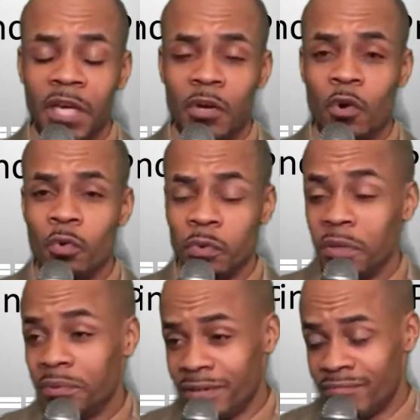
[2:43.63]
and old
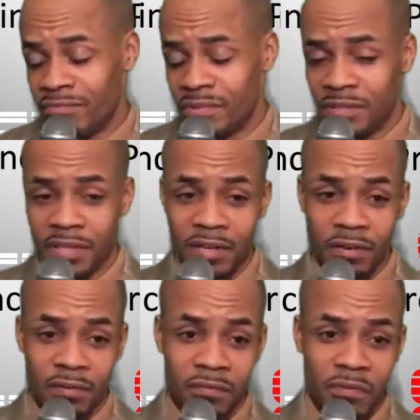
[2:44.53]
reruns
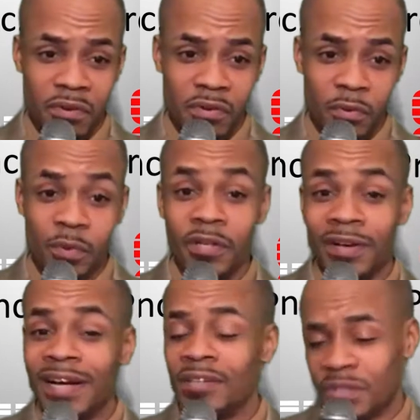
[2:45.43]
of The Real
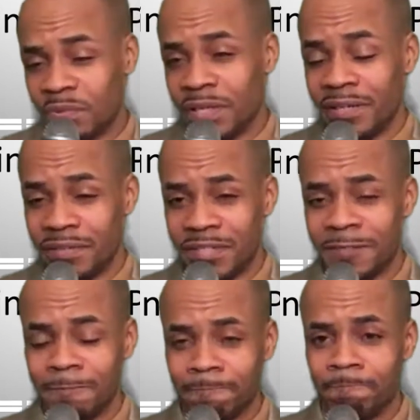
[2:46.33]
Housewives.